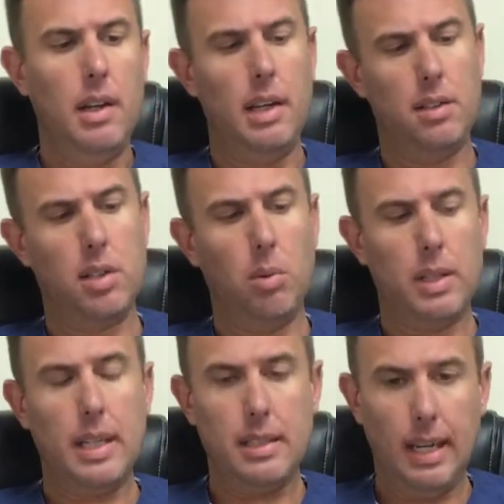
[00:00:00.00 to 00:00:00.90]
And so what
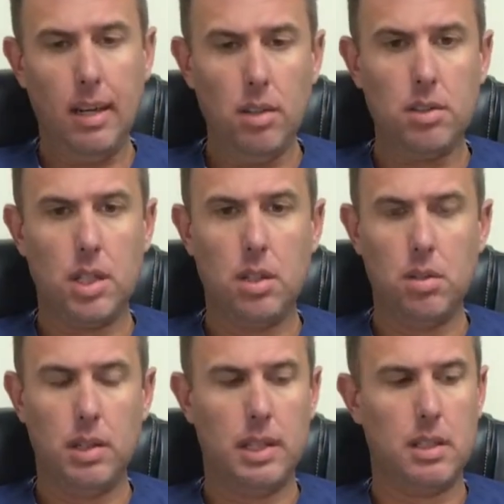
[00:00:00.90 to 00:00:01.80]
that tells
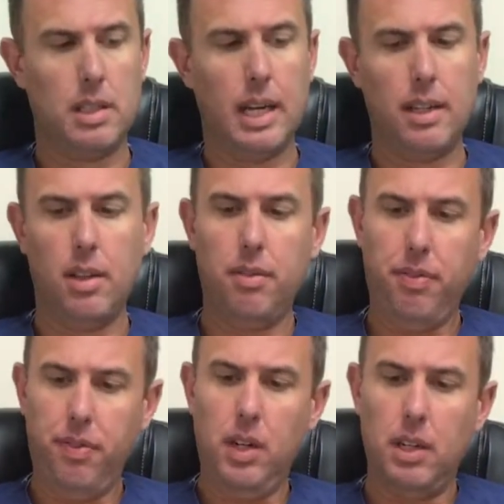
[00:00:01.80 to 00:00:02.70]
you is that the
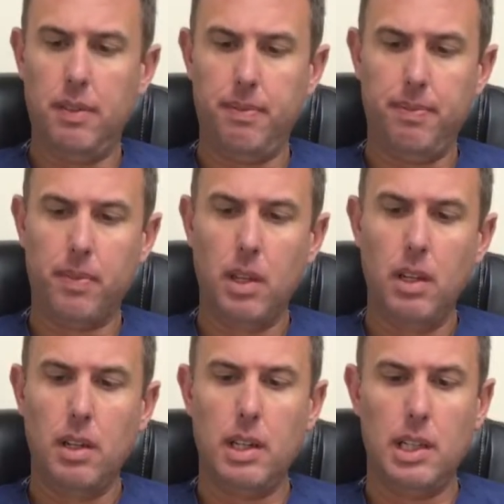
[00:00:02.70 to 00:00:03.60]
foot
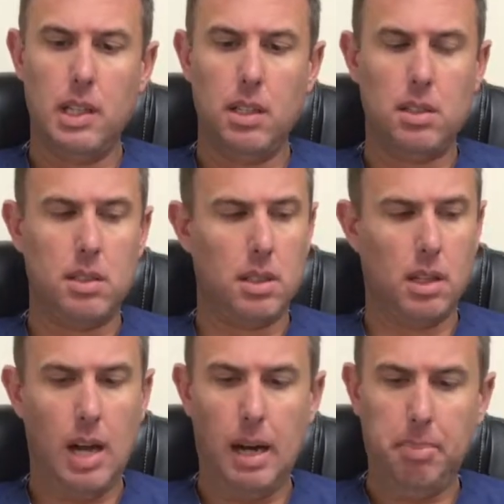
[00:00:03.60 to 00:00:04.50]
is
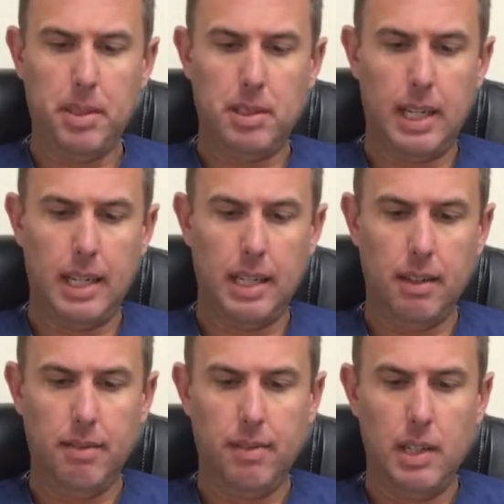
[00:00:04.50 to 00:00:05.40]

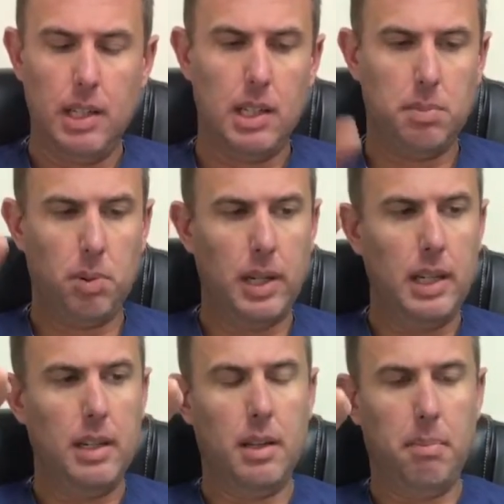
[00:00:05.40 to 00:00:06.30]
compensating, is
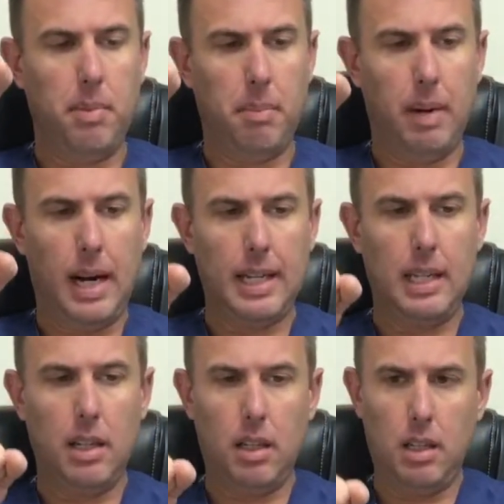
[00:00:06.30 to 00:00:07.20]
bringing the
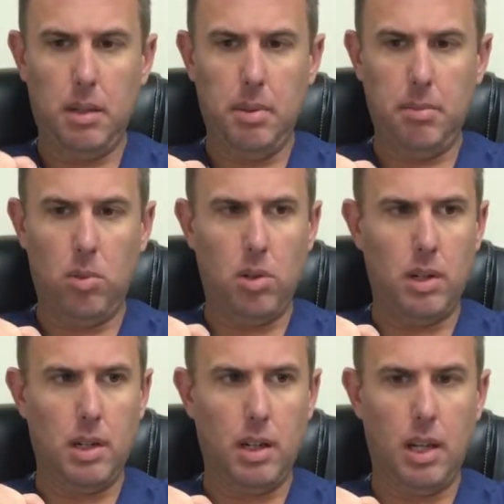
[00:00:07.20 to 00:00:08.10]
body a little bit
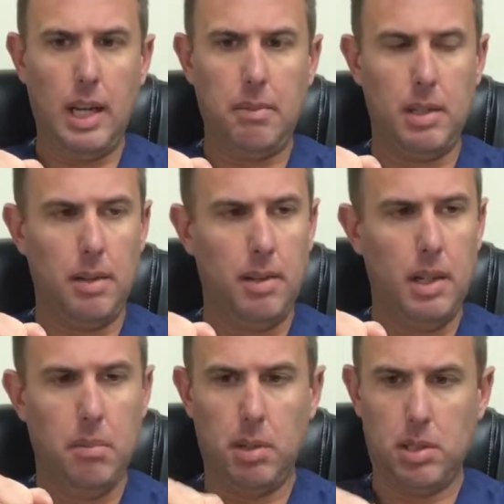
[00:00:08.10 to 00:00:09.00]
more in alignment,
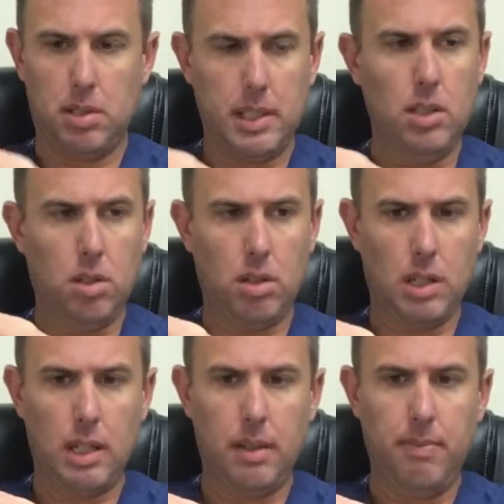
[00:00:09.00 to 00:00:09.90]
but still
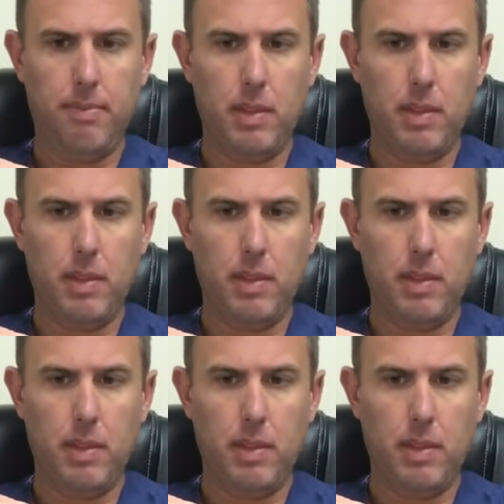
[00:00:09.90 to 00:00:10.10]
crooked.